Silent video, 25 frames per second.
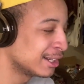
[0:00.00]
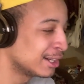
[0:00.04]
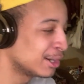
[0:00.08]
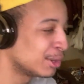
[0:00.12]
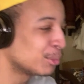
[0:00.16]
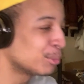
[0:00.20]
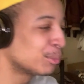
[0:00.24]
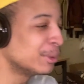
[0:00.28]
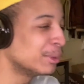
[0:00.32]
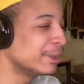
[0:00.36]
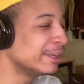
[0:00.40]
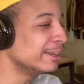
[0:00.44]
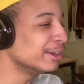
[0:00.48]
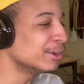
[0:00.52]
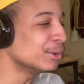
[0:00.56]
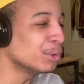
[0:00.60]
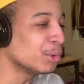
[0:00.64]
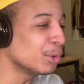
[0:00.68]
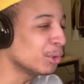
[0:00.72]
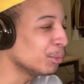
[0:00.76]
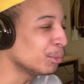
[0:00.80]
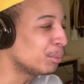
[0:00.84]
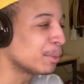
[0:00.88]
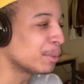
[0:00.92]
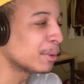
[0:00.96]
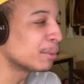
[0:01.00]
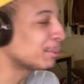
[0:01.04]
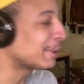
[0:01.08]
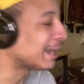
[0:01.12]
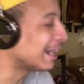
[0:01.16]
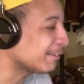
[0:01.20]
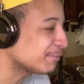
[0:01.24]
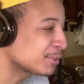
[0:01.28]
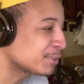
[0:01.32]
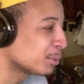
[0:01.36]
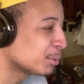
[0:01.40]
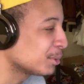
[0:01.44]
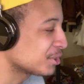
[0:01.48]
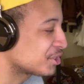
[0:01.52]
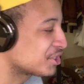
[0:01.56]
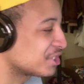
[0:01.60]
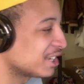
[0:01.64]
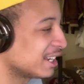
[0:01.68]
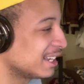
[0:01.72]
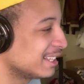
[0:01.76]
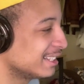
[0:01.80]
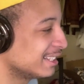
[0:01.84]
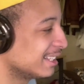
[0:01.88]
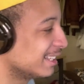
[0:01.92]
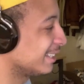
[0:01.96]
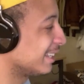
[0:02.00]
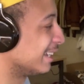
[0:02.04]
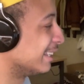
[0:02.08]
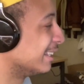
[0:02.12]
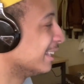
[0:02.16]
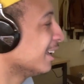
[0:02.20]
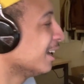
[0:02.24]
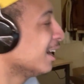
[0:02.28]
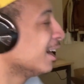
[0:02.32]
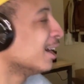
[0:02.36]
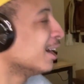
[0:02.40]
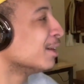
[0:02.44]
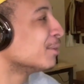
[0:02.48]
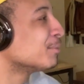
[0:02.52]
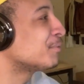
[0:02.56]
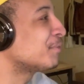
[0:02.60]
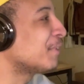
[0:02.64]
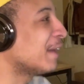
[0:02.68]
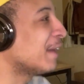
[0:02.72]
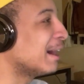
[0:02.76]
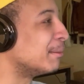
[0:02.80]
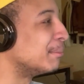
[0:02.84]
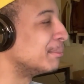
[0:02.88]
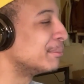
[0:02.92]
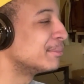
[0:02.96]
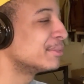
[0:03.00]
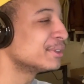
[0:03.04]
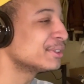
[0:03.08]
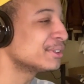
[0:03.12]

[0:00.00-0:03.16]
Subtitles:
Yes. We have to watch the ending again. Fam.